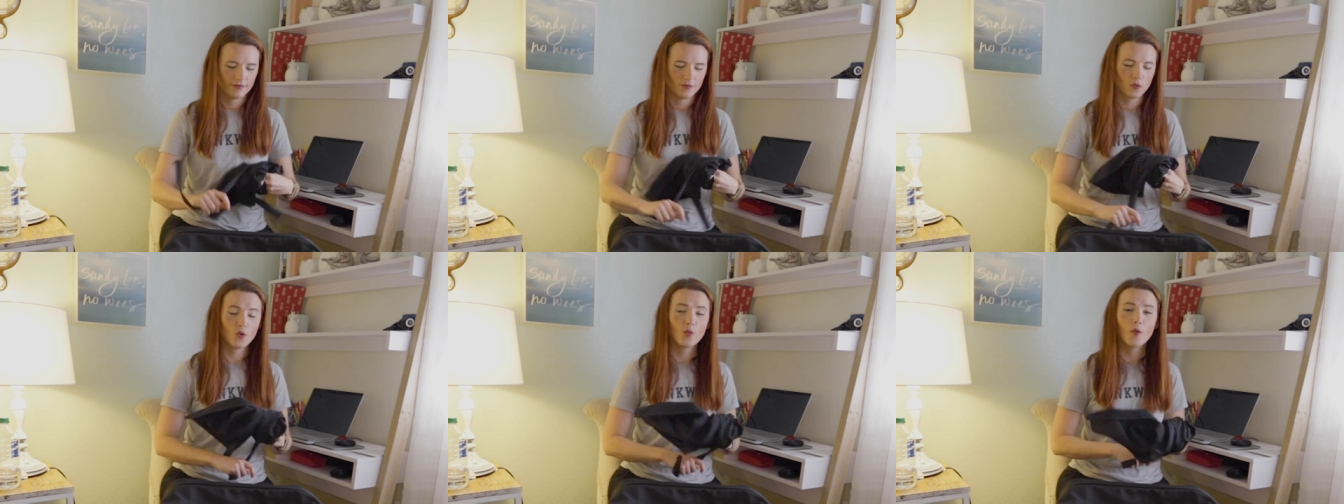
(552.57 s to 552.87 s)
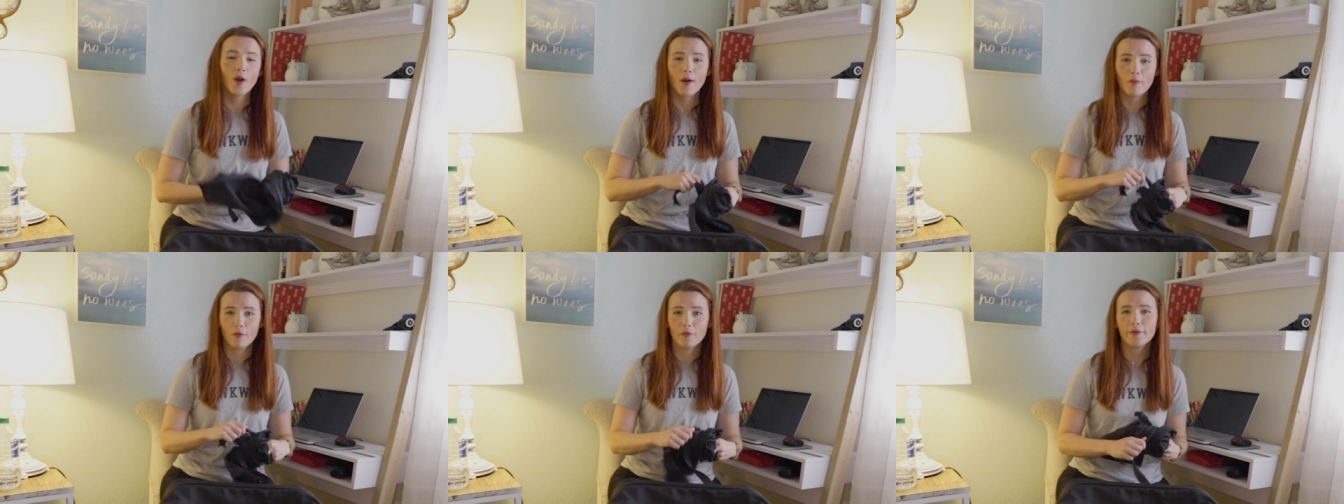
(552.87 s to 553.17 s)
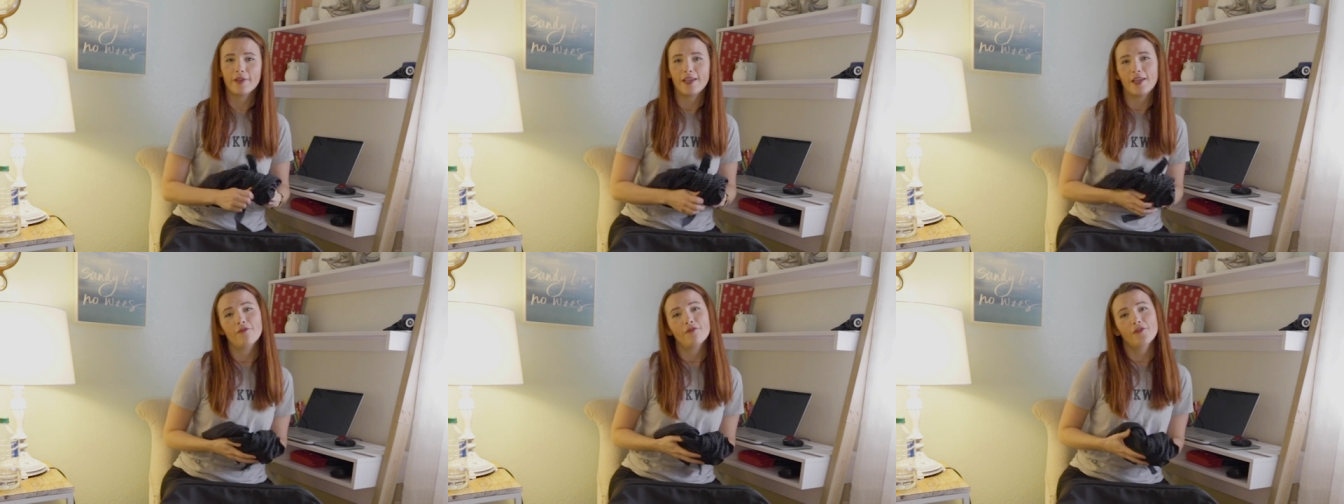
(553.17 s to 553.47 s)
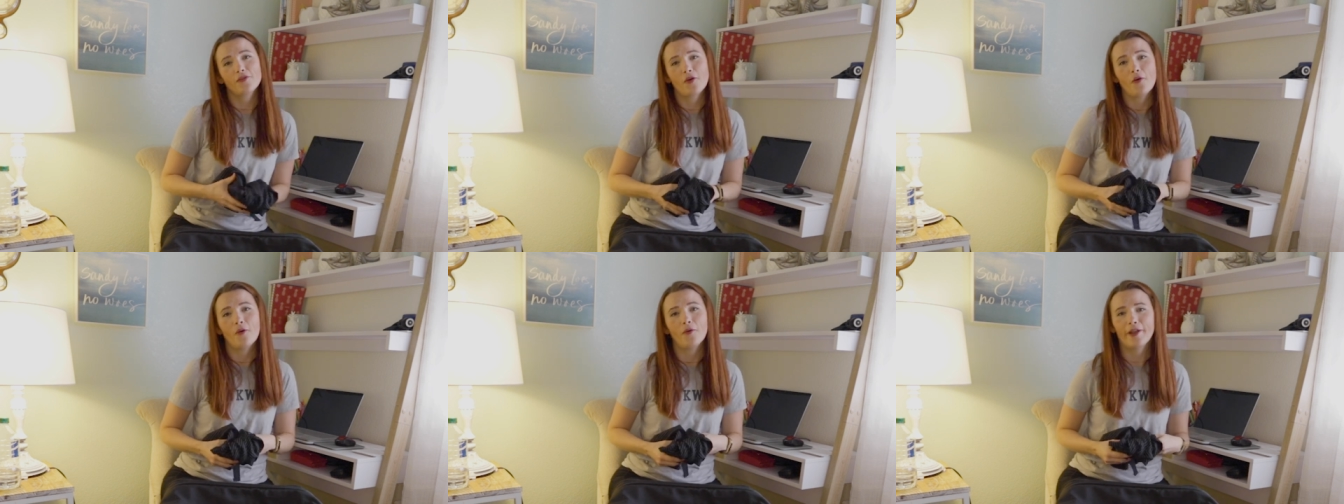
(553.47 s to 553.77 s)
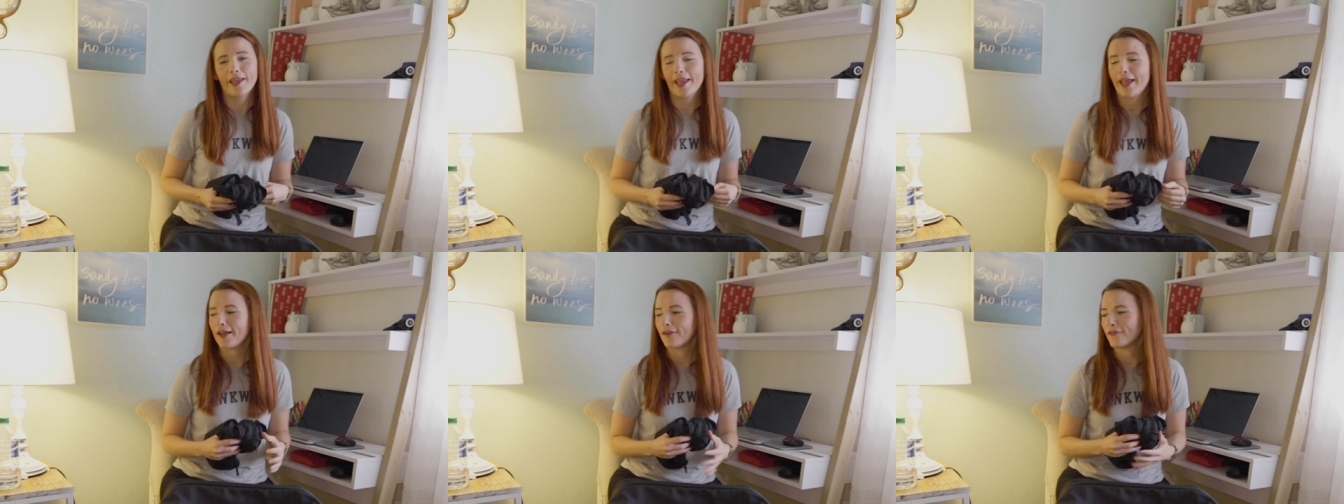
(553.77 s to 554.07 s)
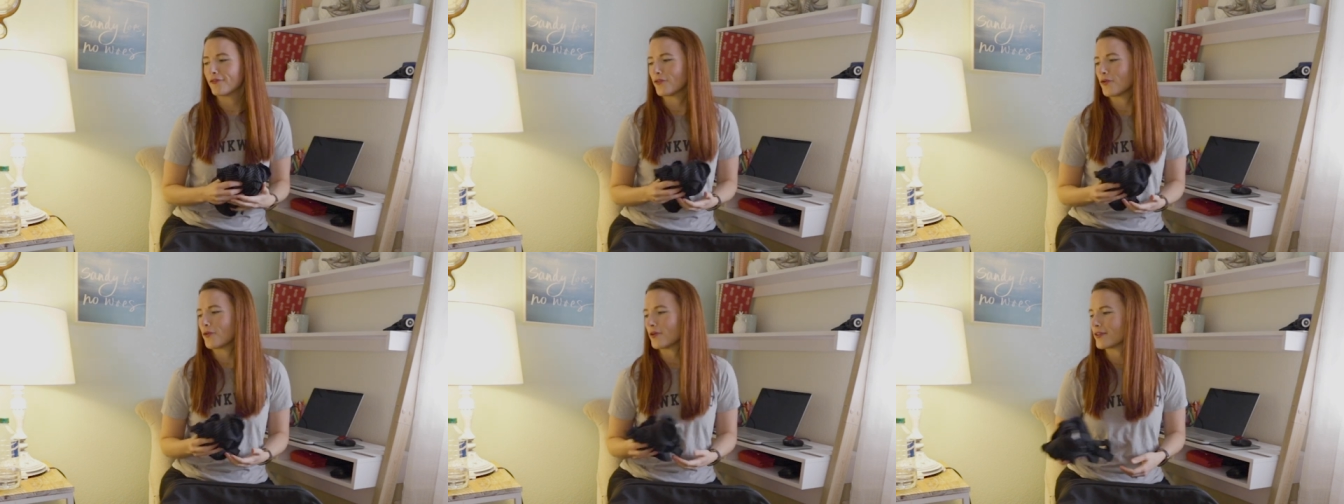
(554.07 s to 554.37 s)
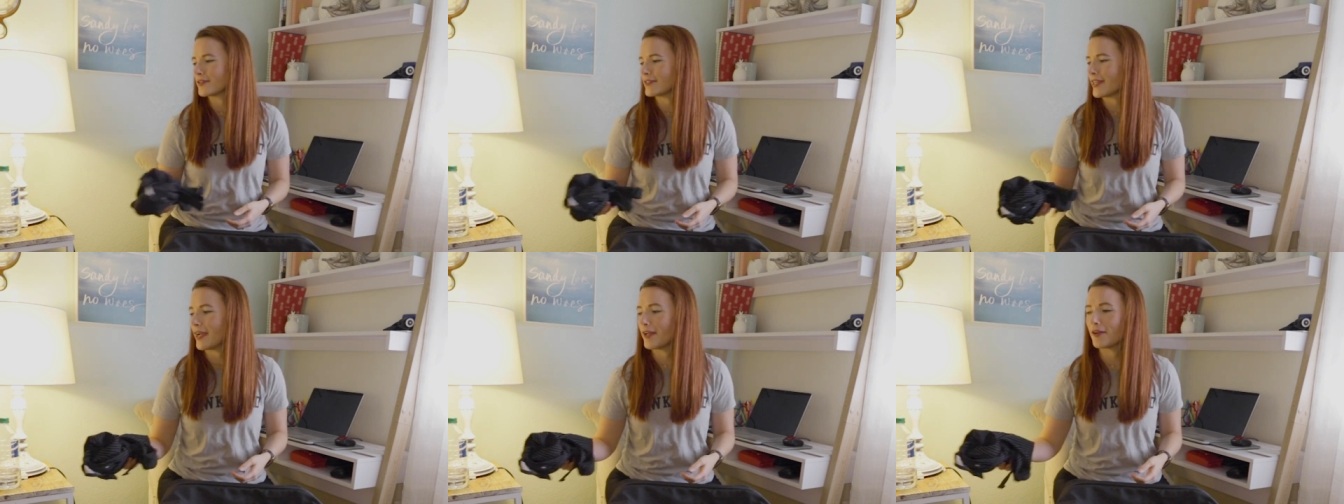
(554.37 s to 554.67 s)
We'll probably give you the whole can if you
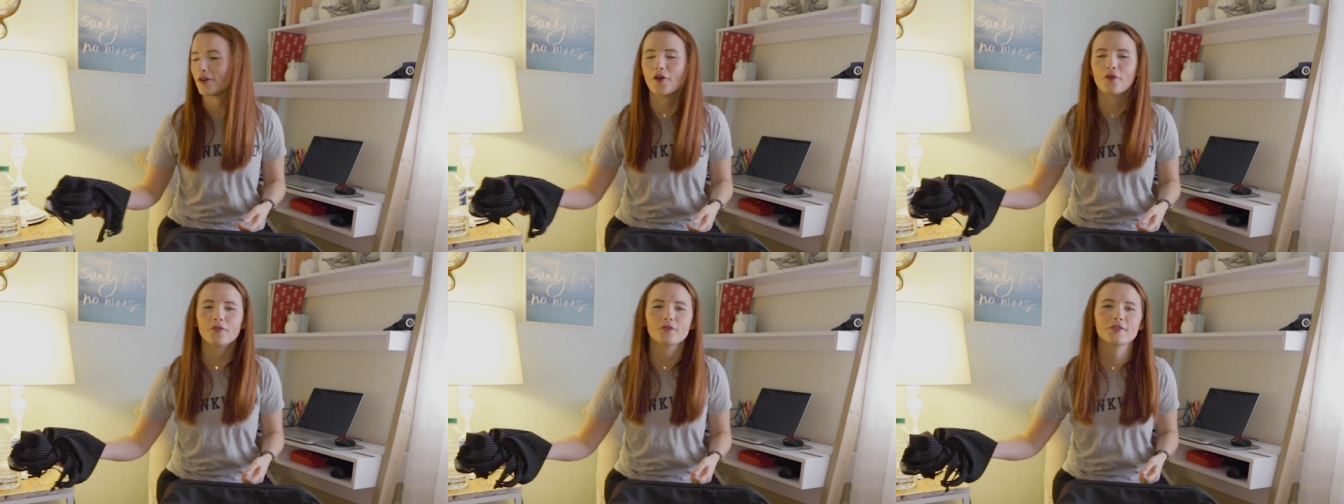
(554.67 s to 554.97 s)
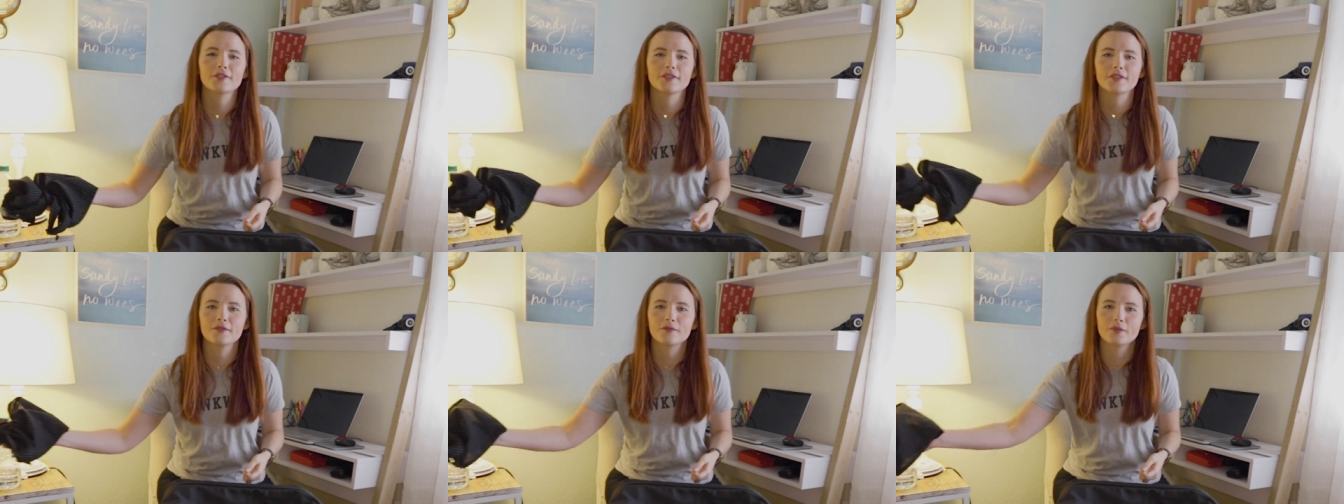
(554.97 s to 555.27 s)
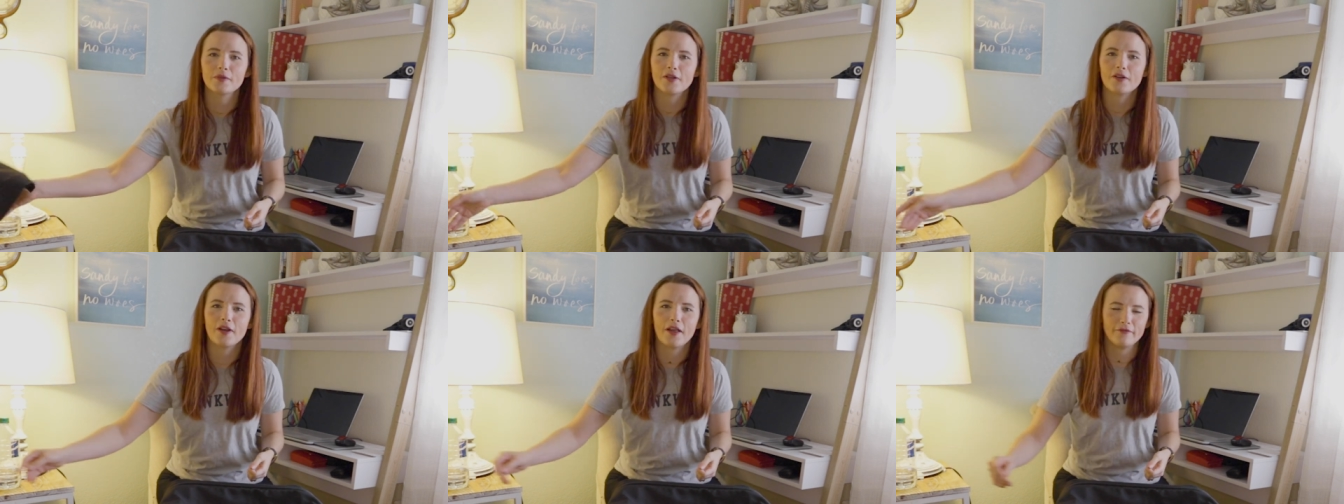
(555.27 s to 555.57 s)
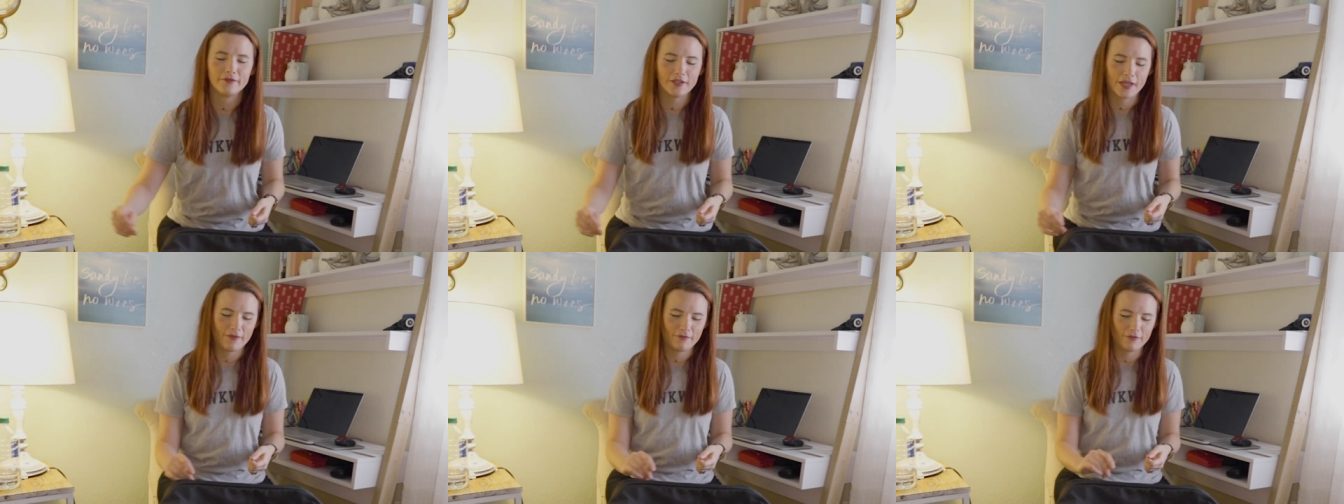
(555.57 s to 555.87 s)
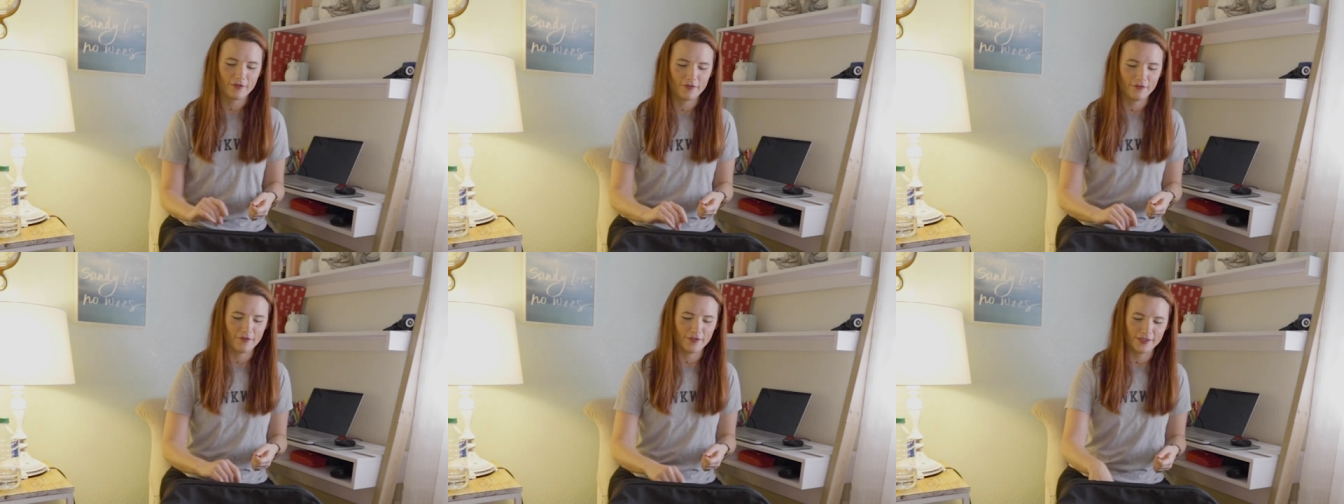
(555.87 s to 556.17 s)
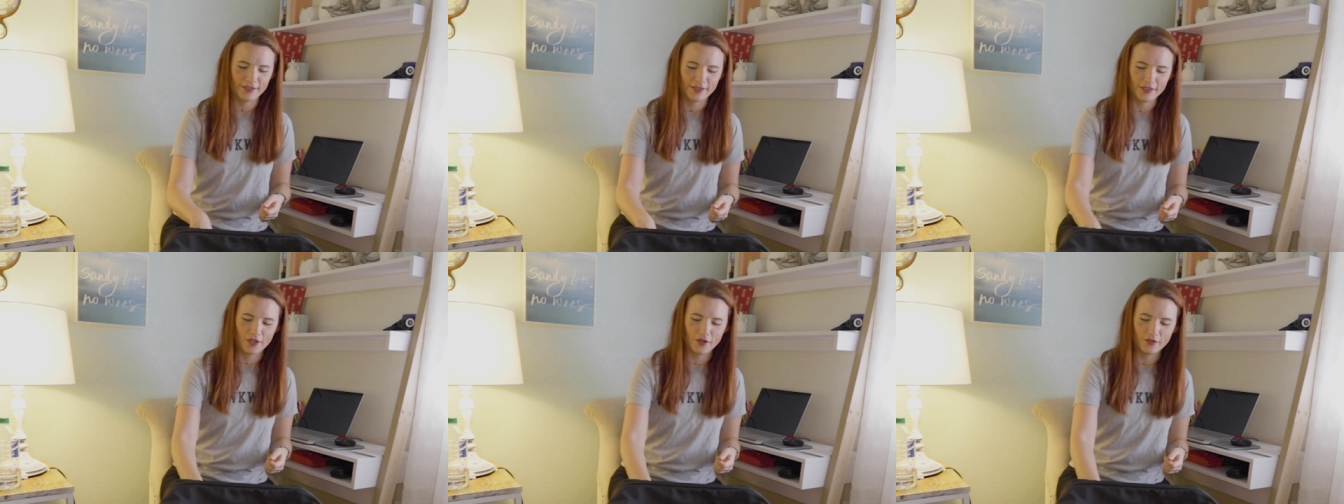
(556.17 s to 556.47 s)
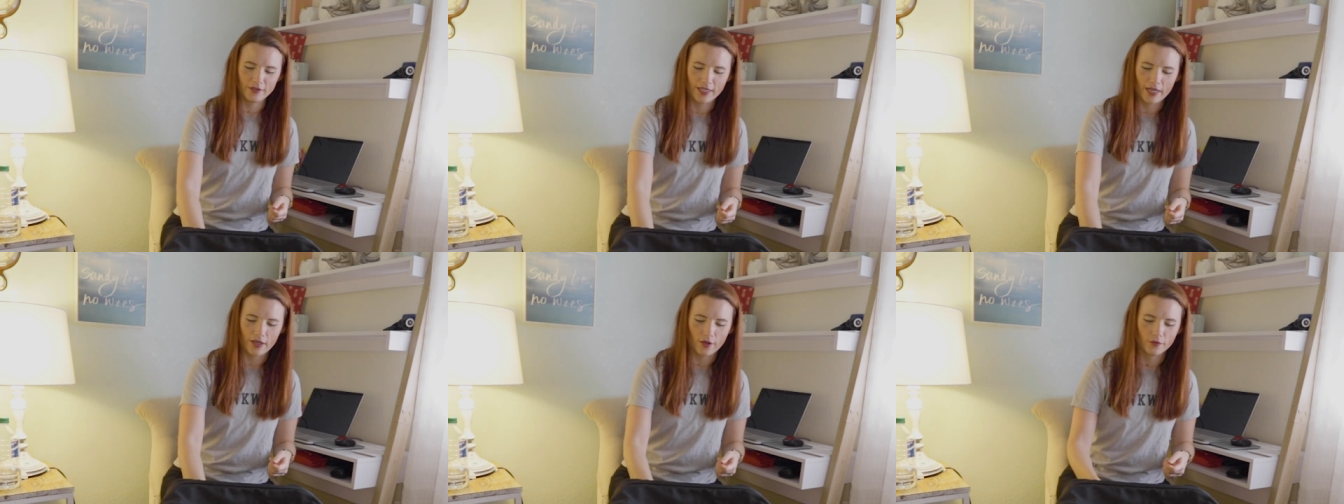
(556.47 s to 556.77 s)
order Diet Coke just because we don't have time for the fizz to
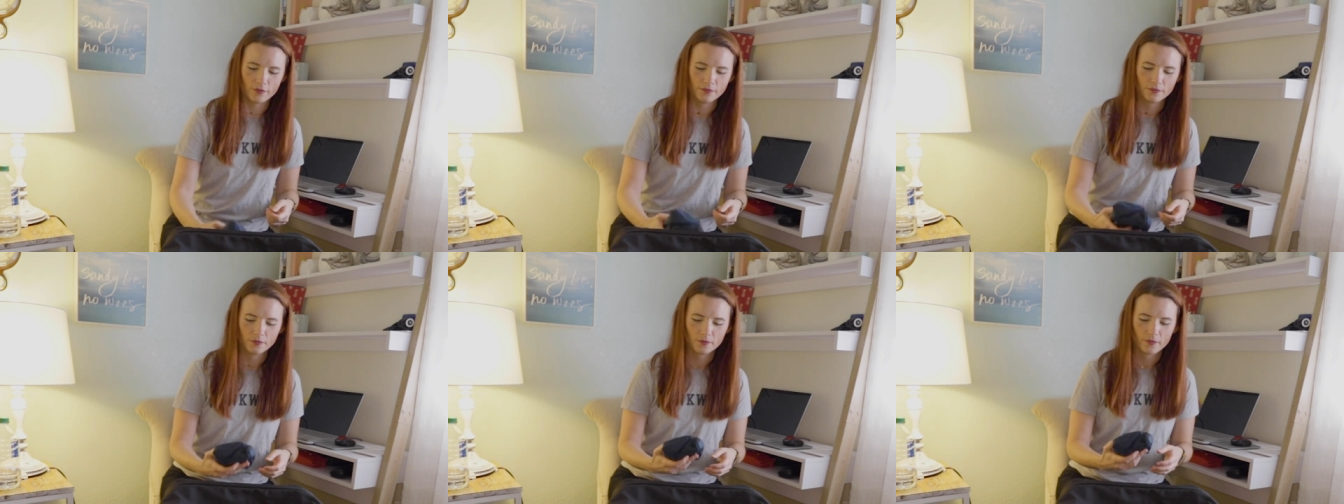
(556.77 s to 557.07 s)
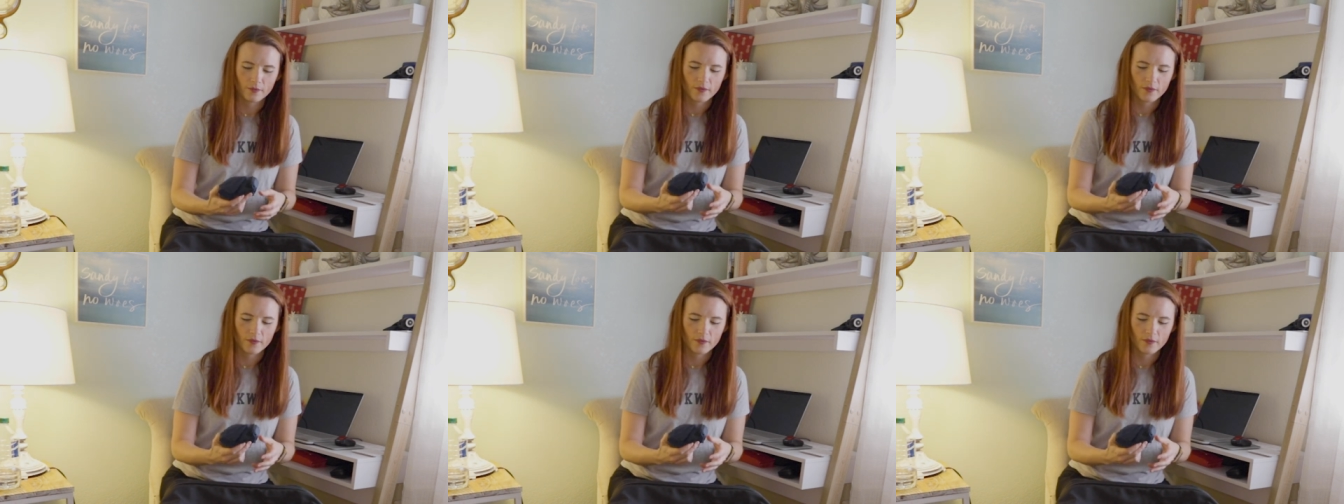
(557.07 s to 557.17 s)
go down